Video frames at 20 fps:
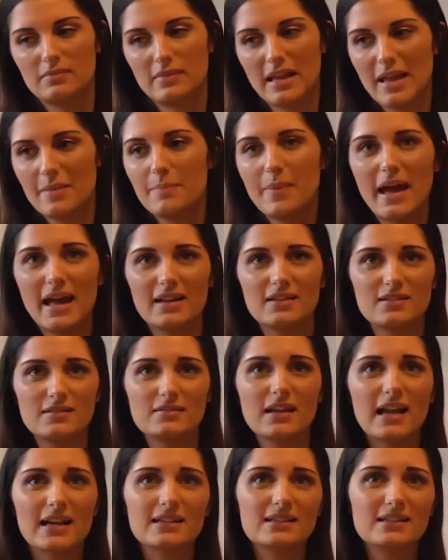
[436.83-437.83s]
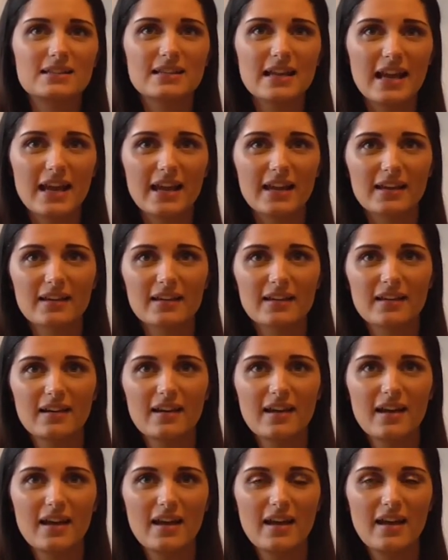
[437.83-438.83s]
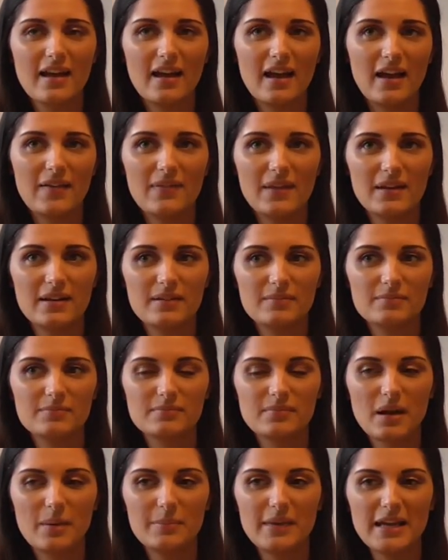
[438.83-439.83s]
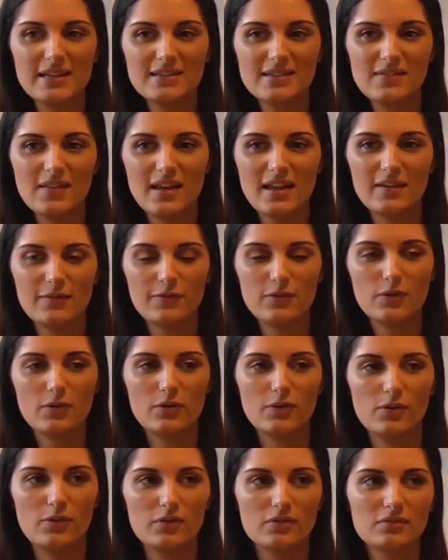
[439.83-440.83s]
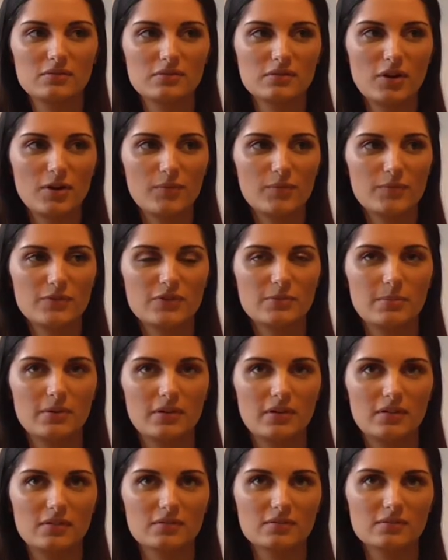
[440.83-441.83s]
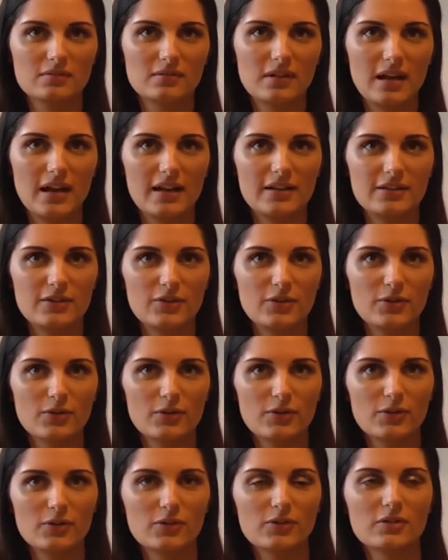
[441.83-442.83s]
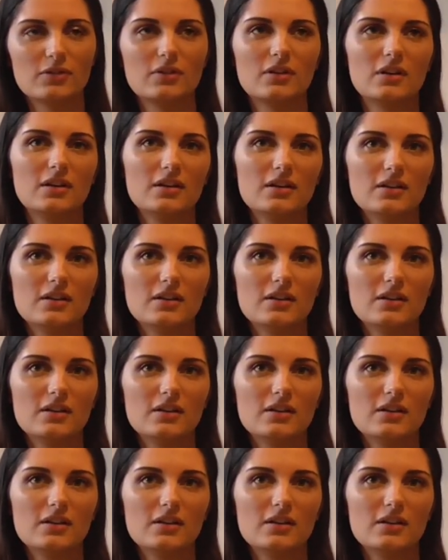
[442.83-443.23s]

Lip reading: in bed next to Nick, and then I'm guessing that if you're comfortable and you're